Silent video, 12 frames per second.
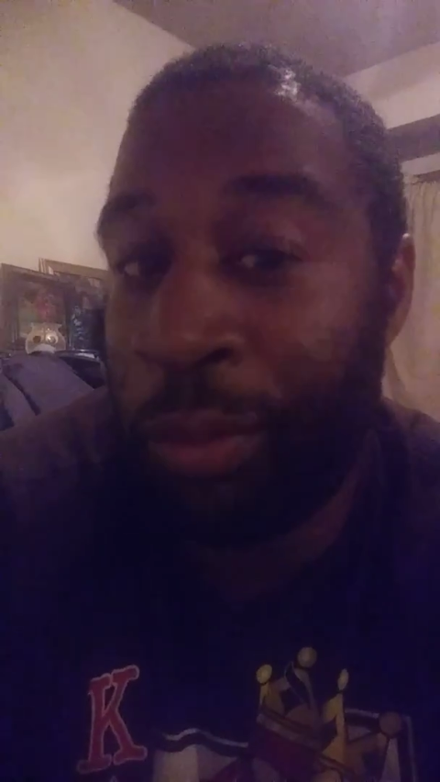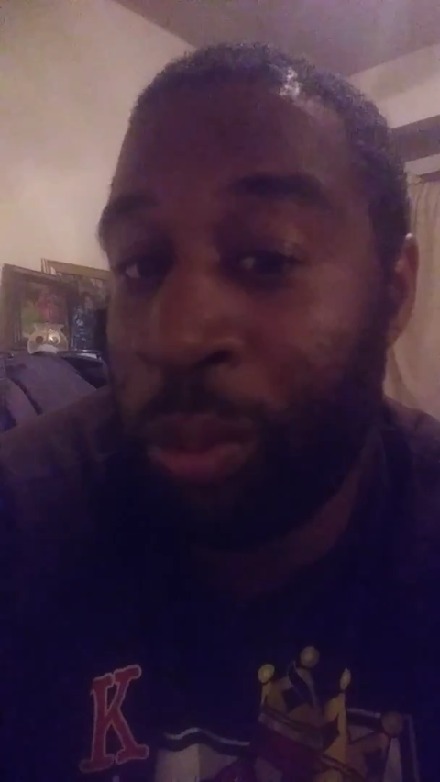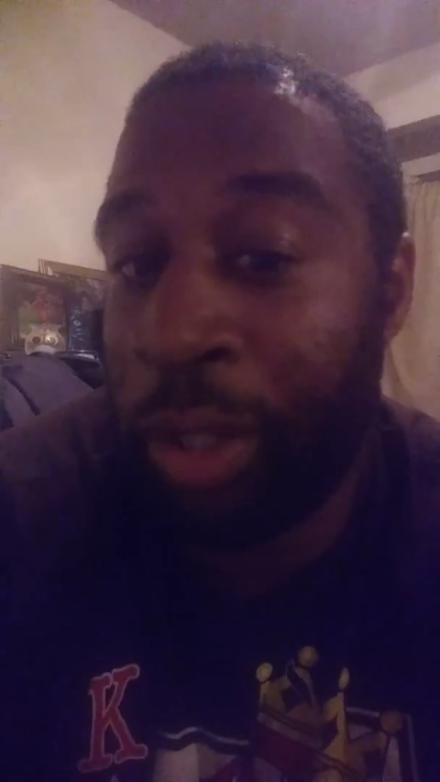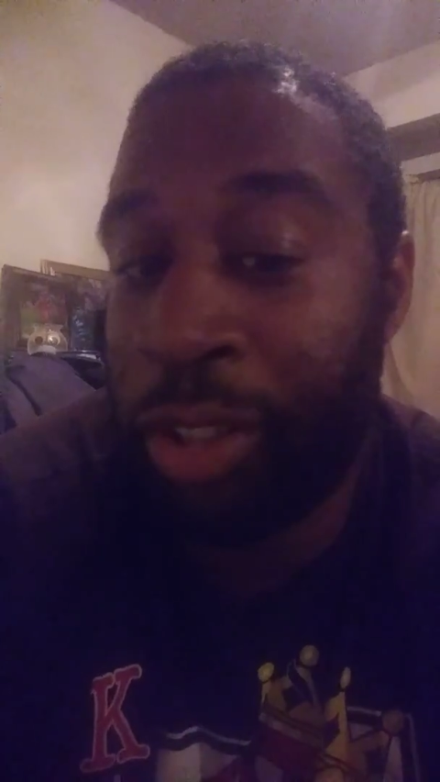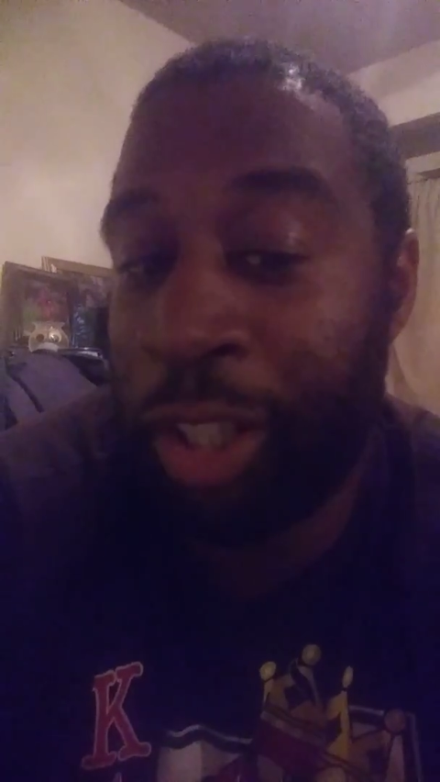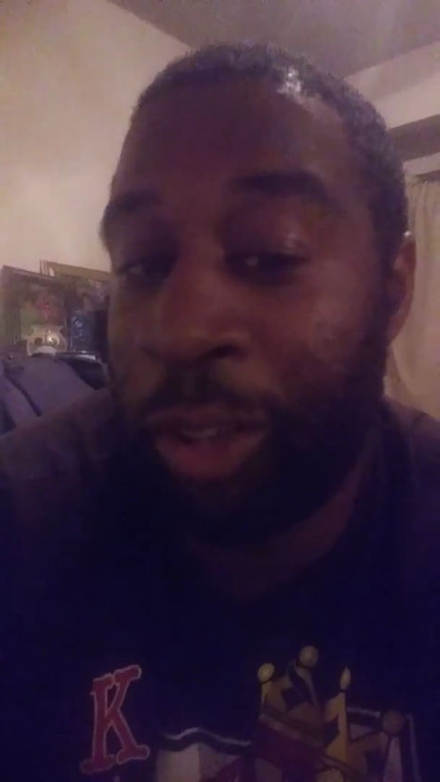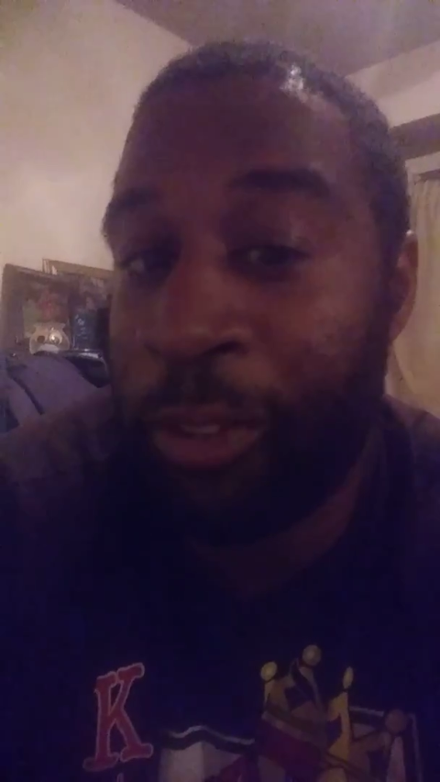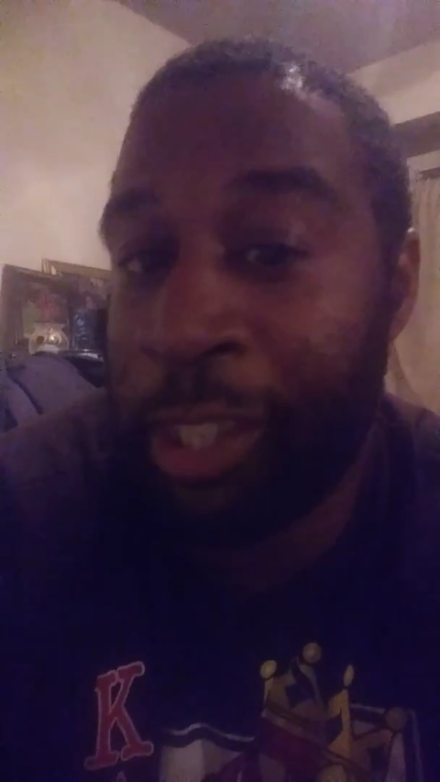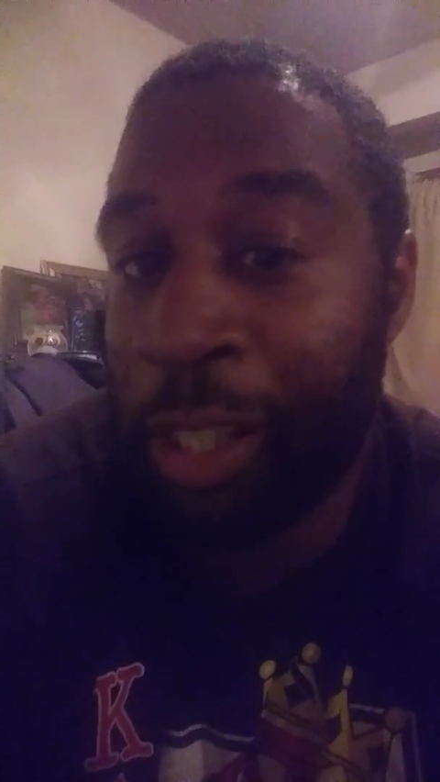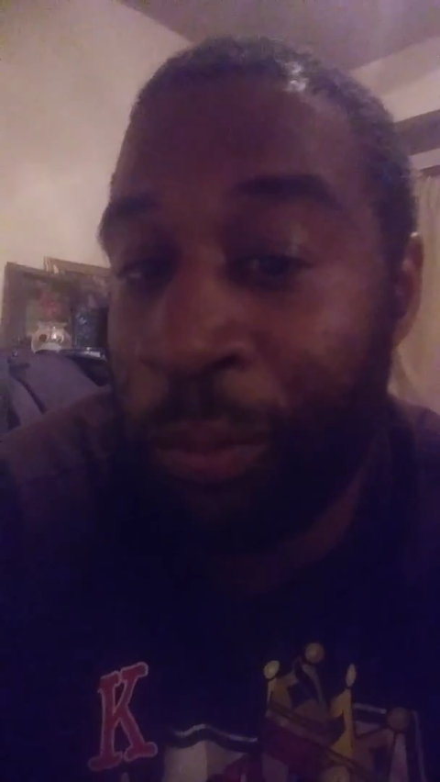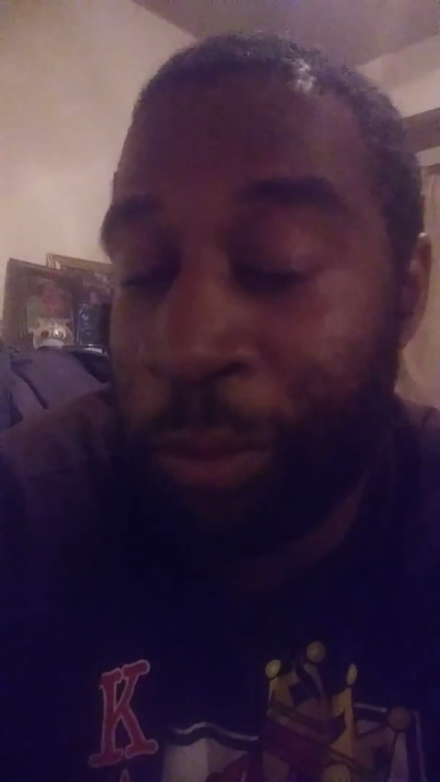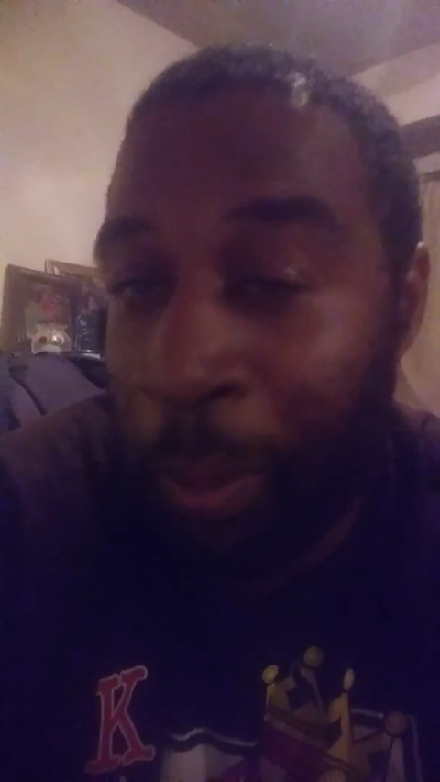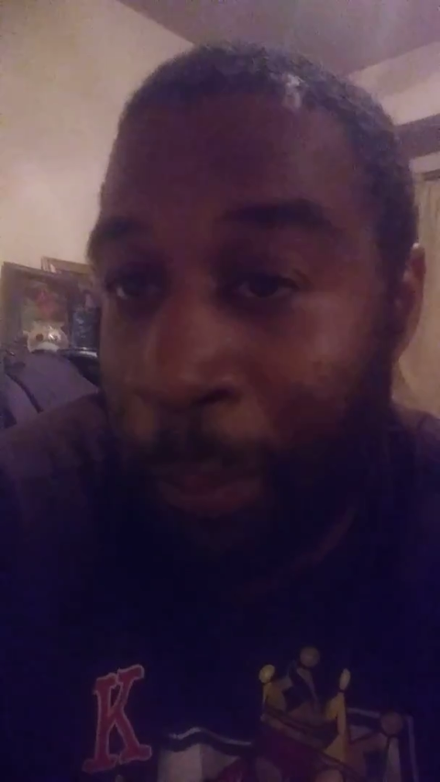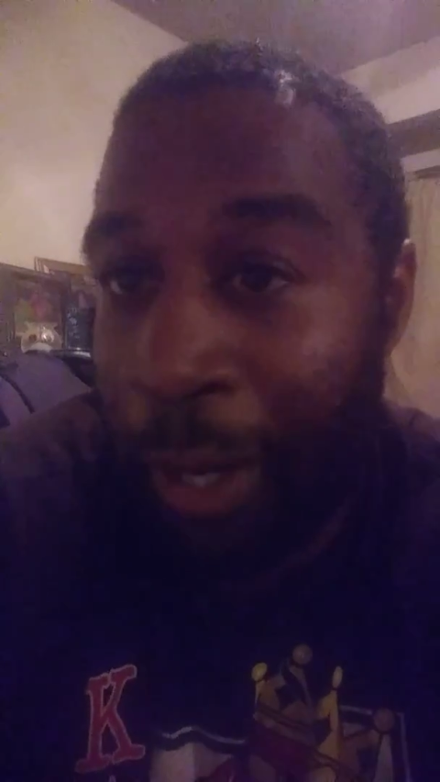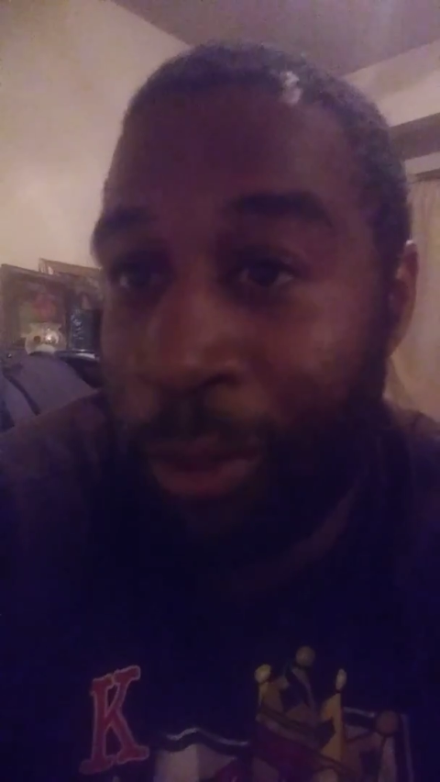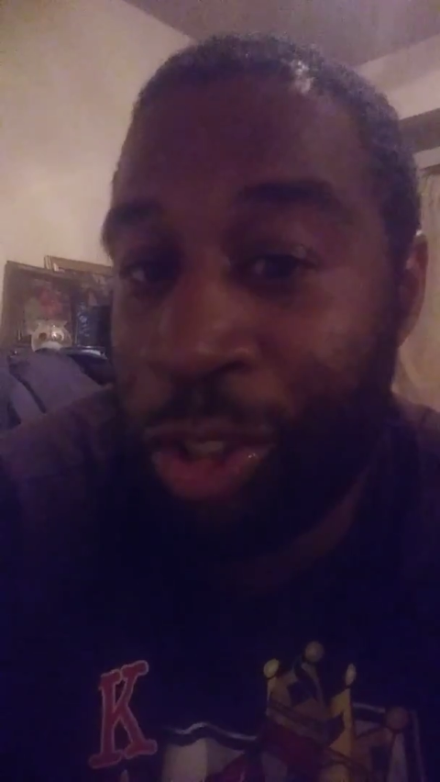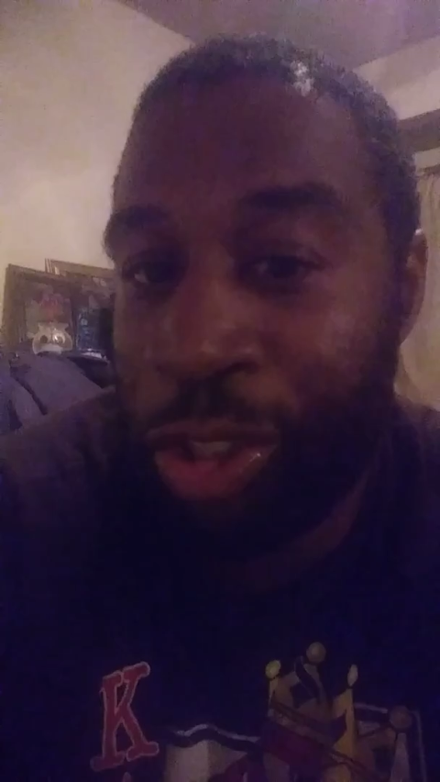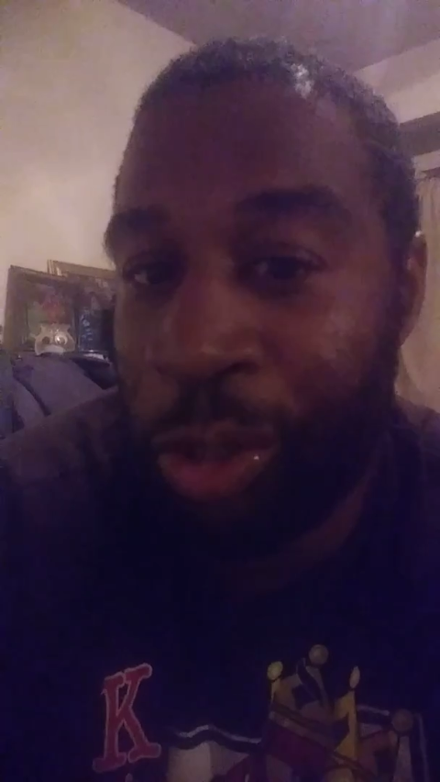You want to tell her something
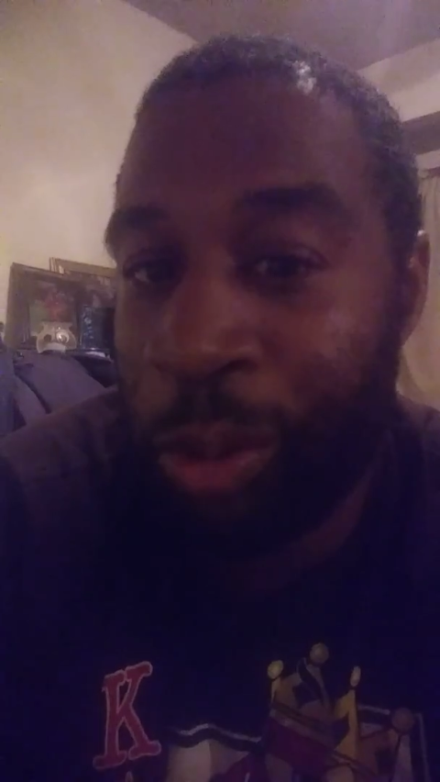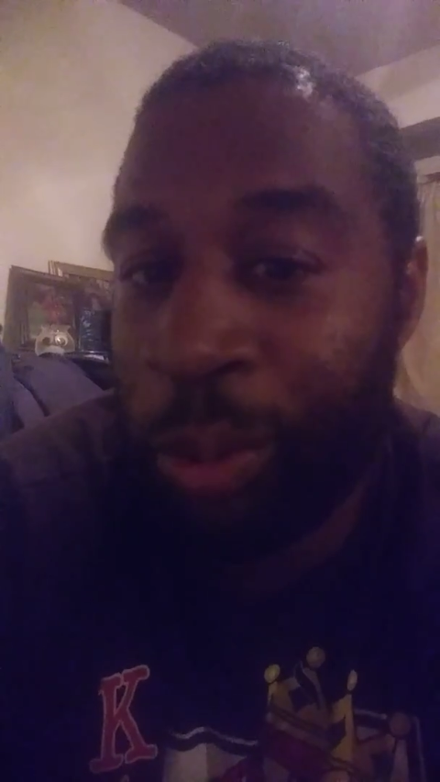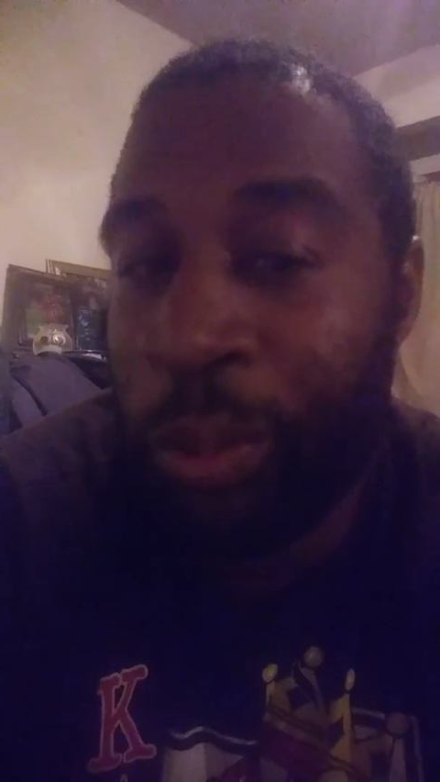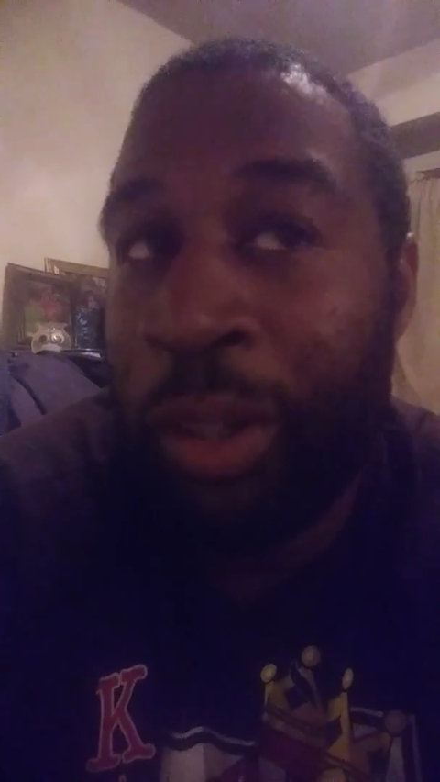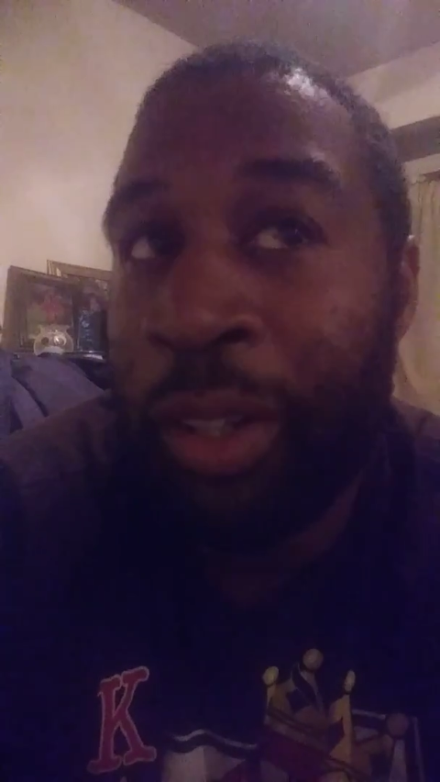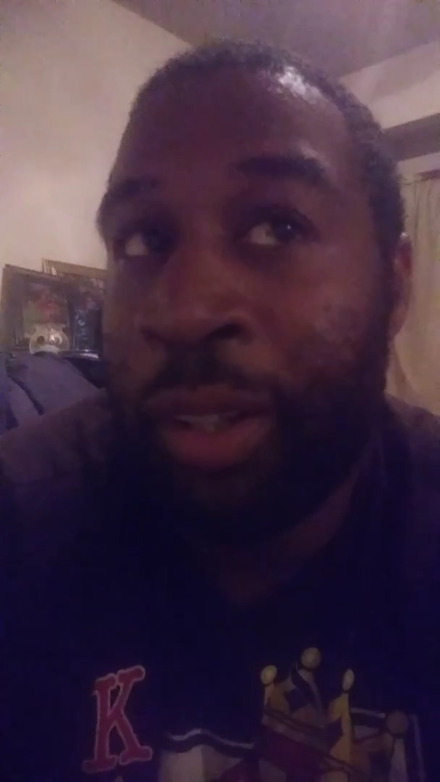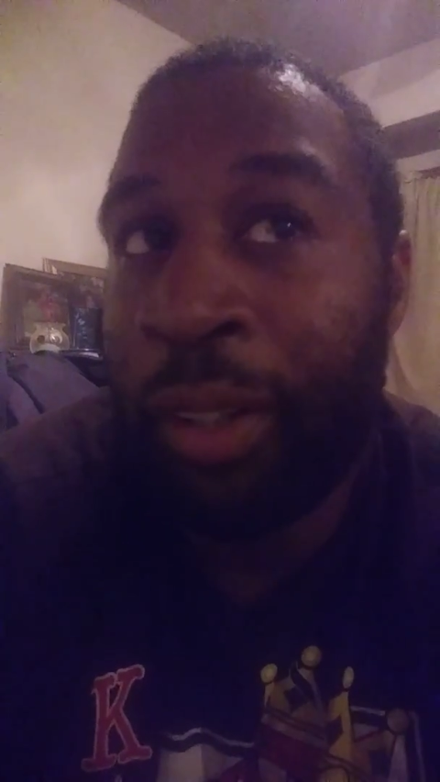about you